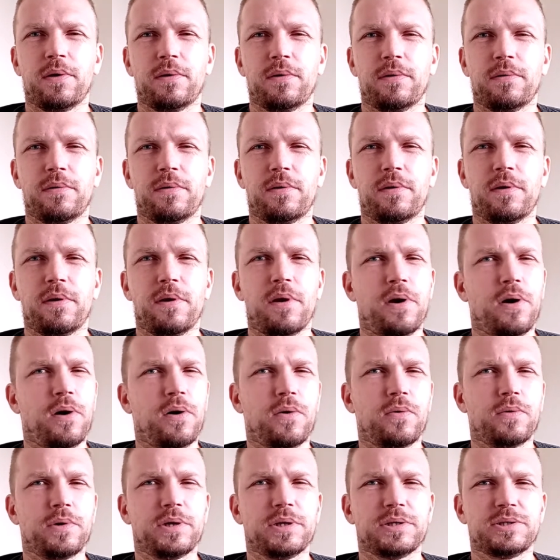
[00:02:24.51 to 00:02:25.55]

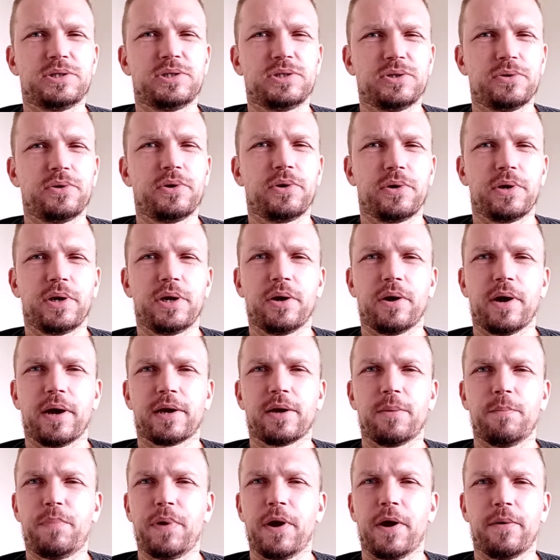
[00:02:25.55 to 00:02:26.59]
no, in his junior year I
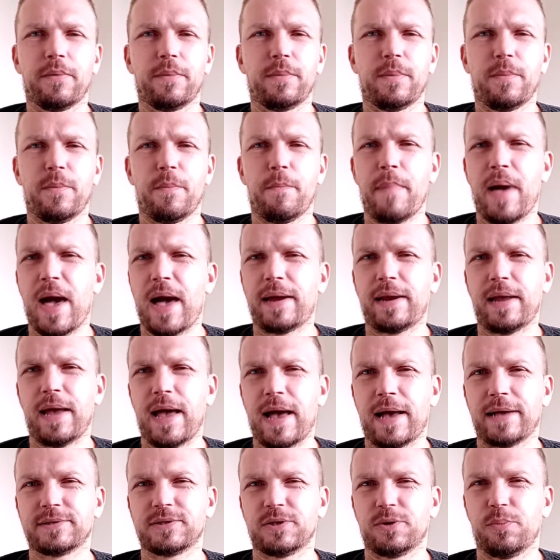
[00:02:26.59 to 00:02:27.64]
compared him to Matt
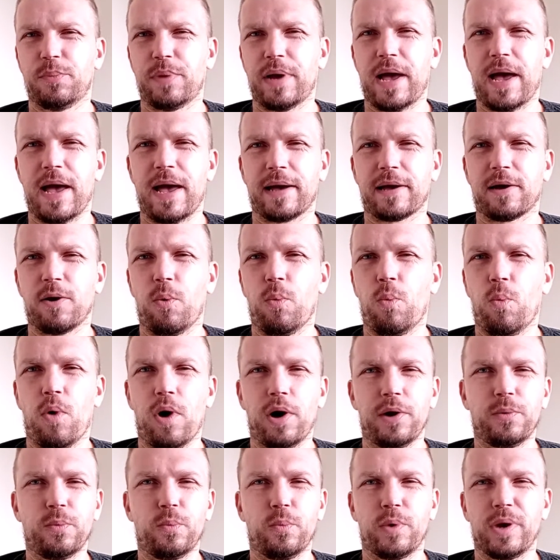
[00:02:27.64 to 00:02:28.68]
Hasselbeck, a
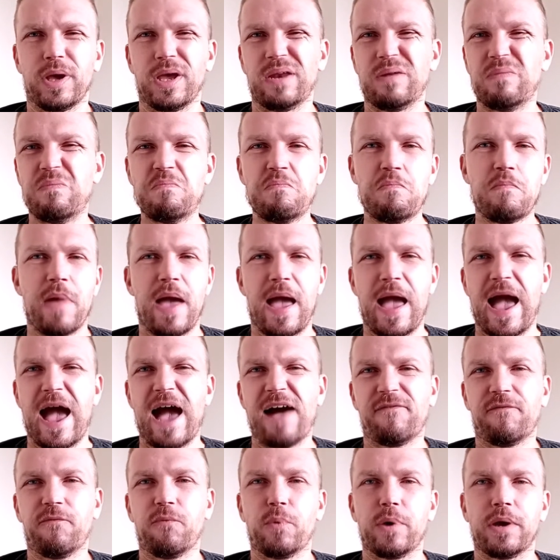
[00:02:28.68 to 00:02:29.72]
one-win,
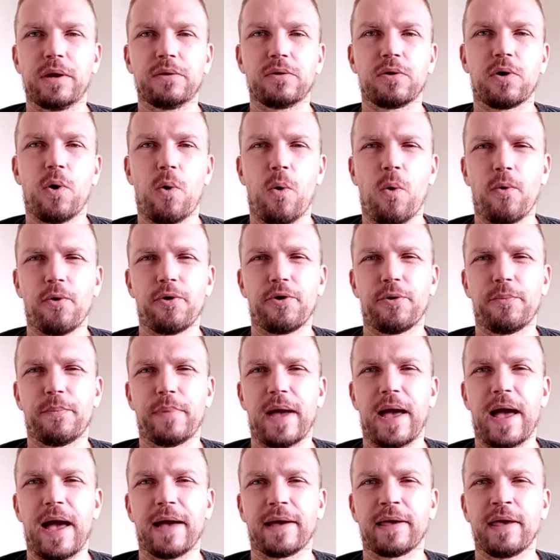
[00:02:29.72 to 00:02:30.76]
half-win
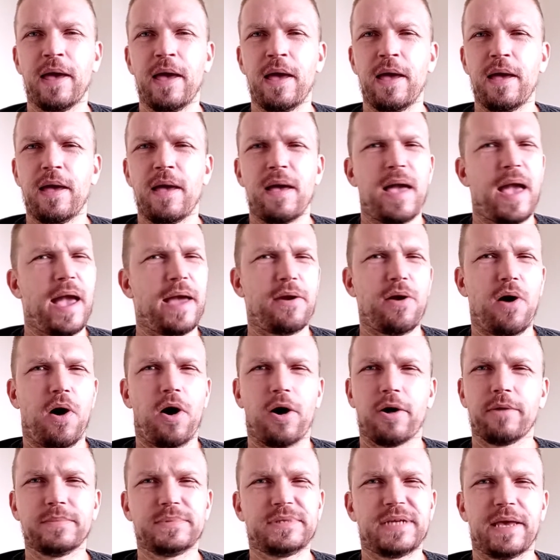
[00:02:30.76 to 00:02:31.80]
quarterback, and
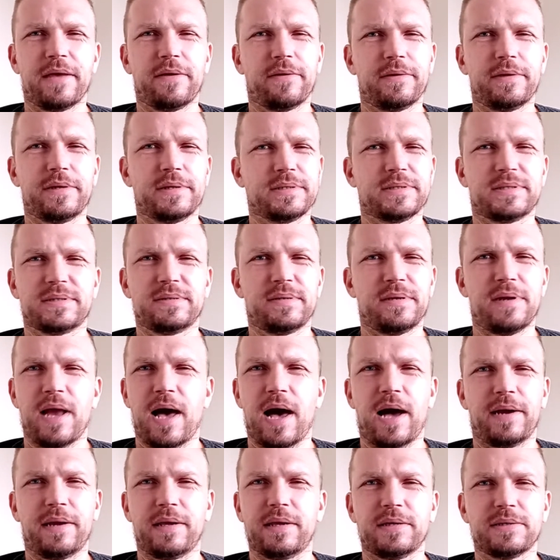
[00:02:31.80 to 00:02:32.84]
arm talent is
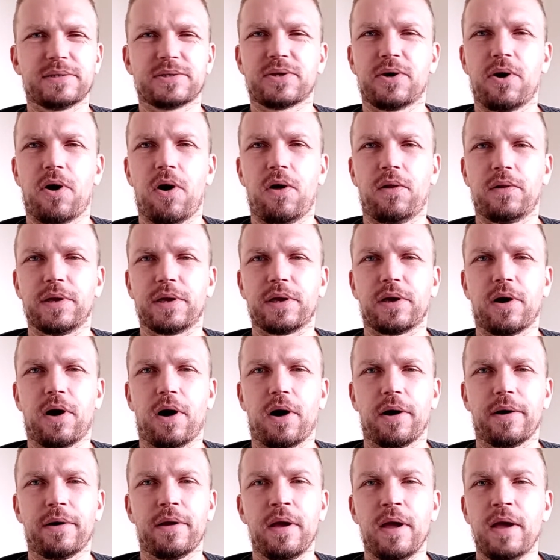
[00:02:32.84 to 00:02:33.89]
not his calling
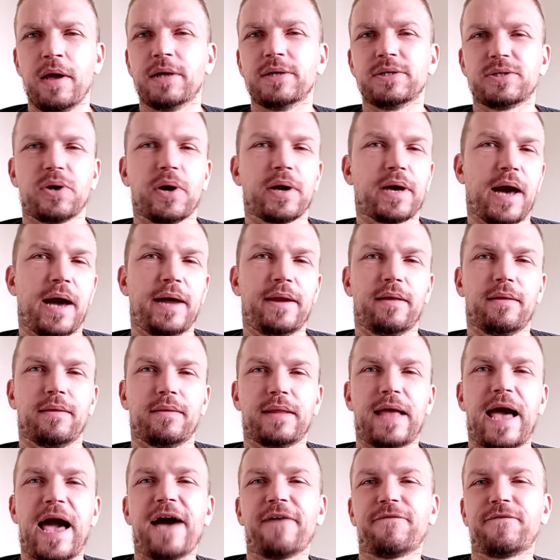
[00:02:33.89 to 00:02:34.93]
card. So I kind of
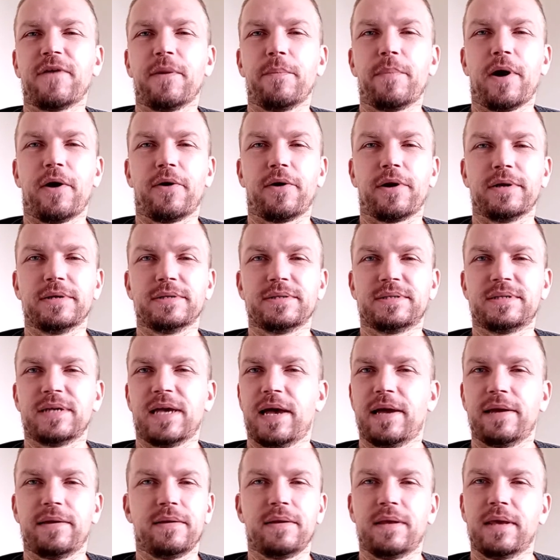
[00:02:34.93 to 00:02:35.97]
laughed about it and
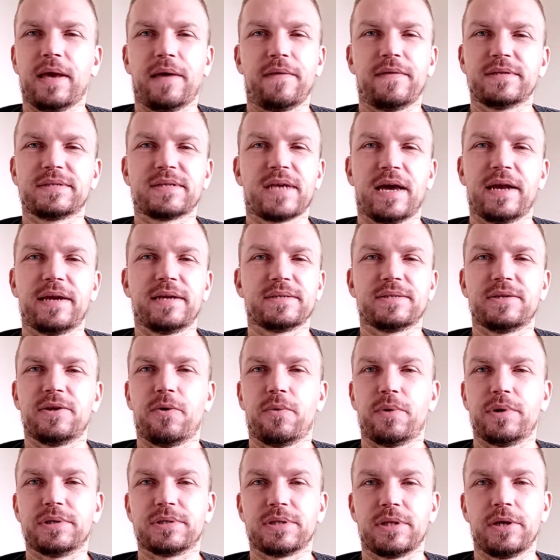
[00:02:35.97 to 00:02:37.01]
said, yeah, this guy doesn't know
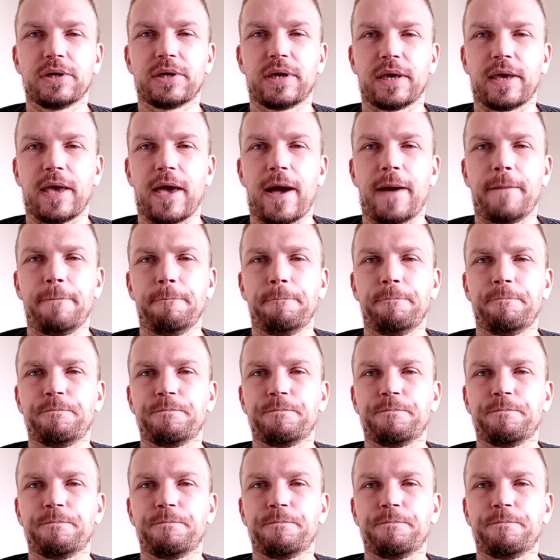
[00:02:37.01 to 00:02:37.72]
what he's looking at.